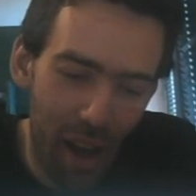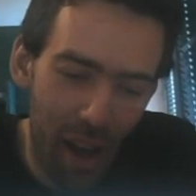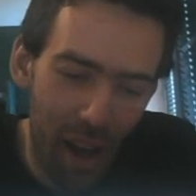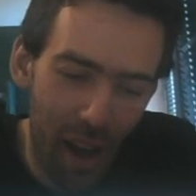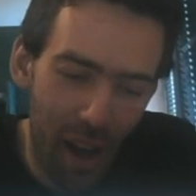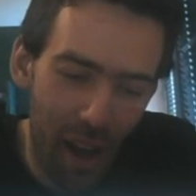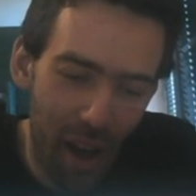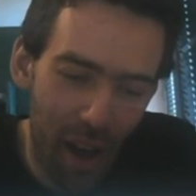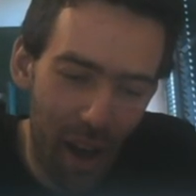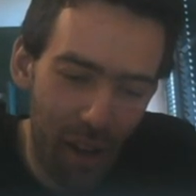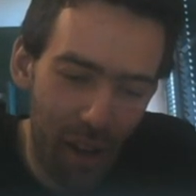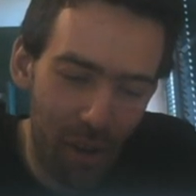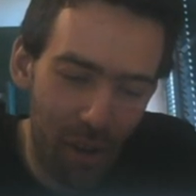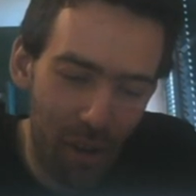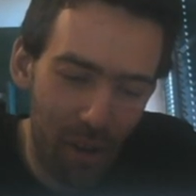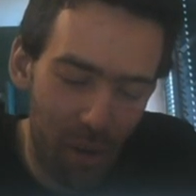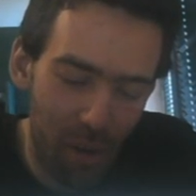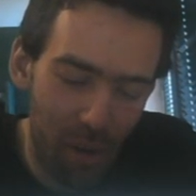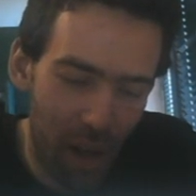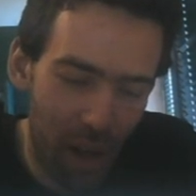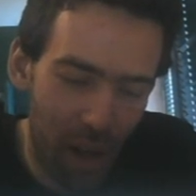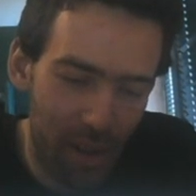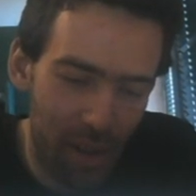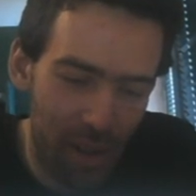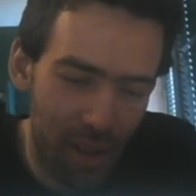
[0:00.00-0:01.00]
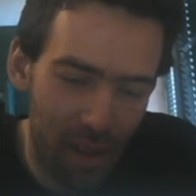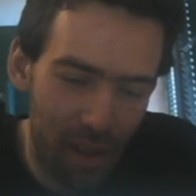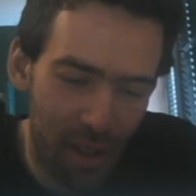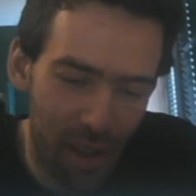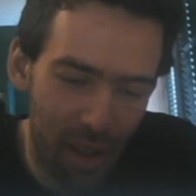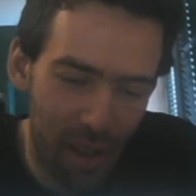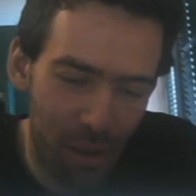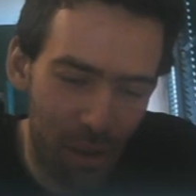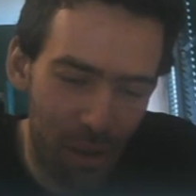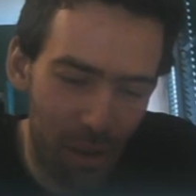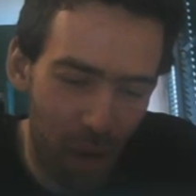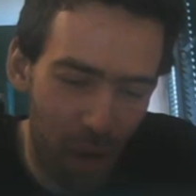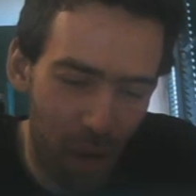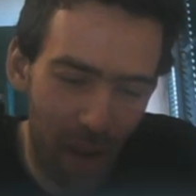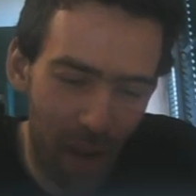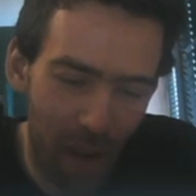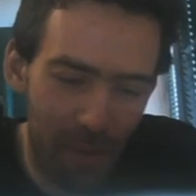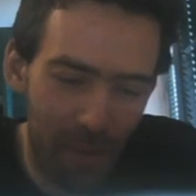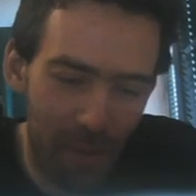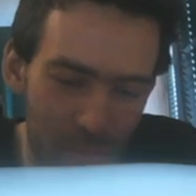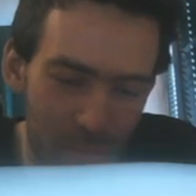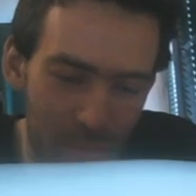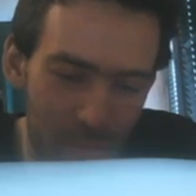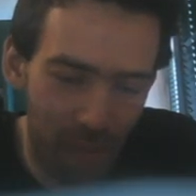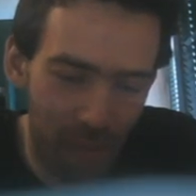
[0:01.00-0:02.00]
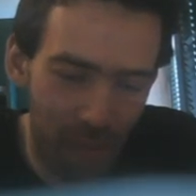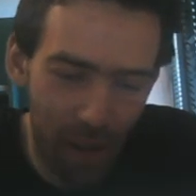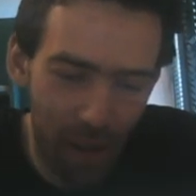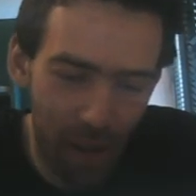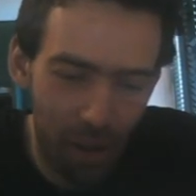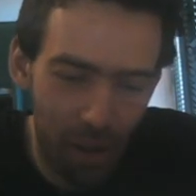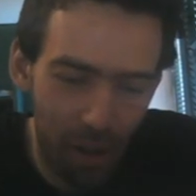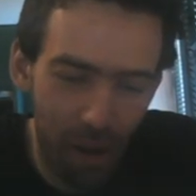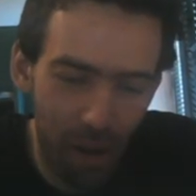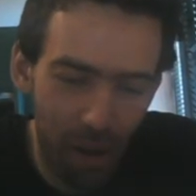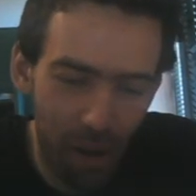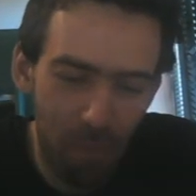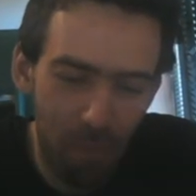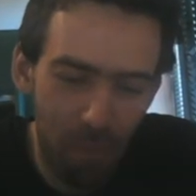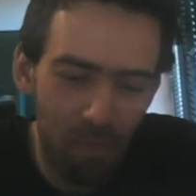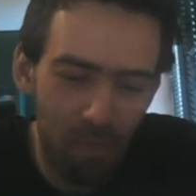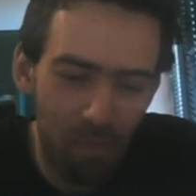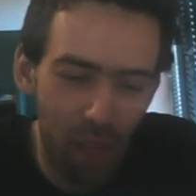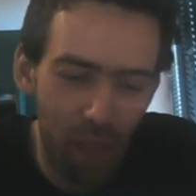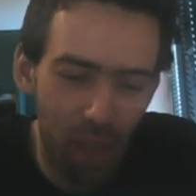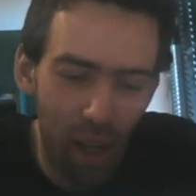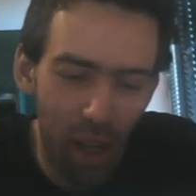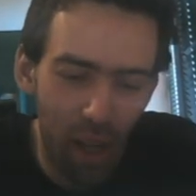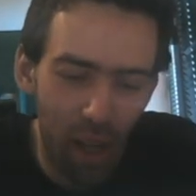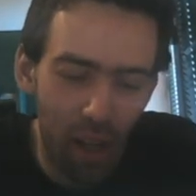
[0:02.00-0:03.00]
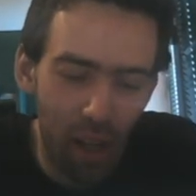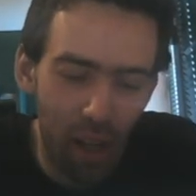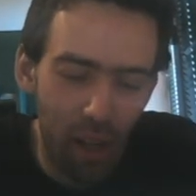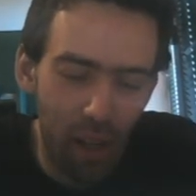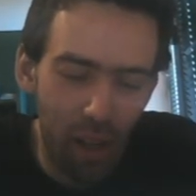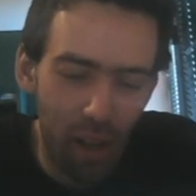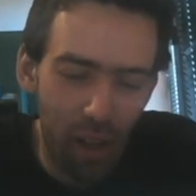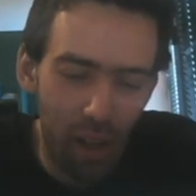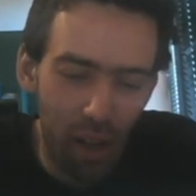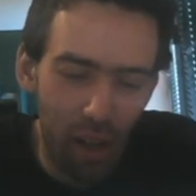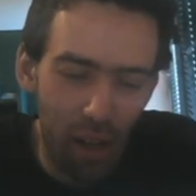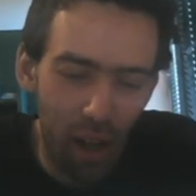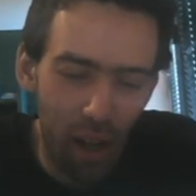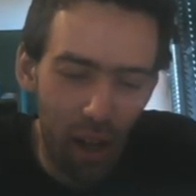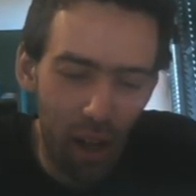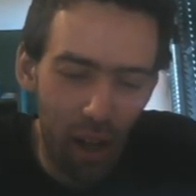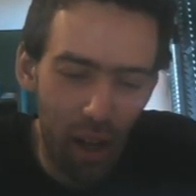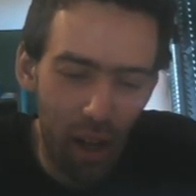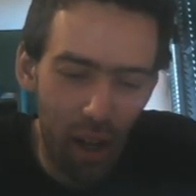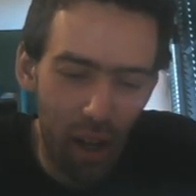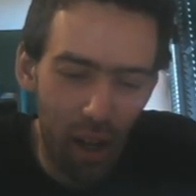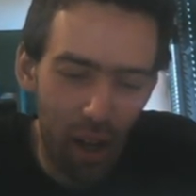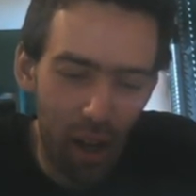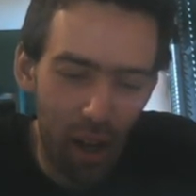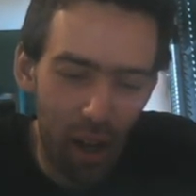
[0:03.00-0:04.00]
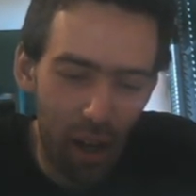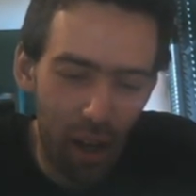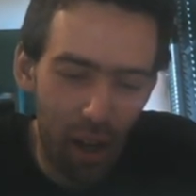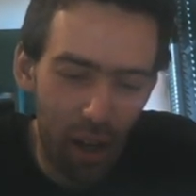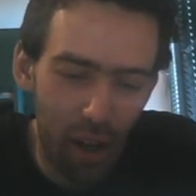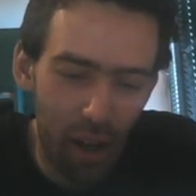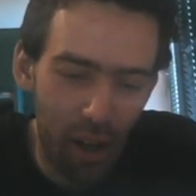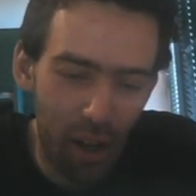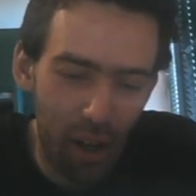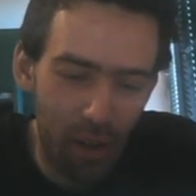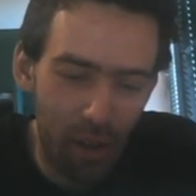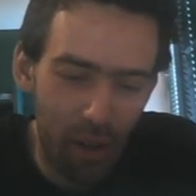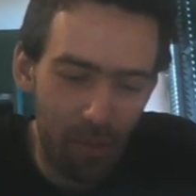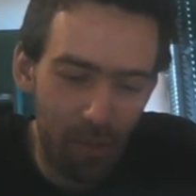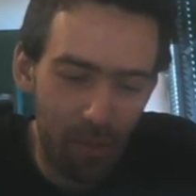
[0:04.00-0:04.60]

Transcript: and nuhas and nuhaf I don't know uh,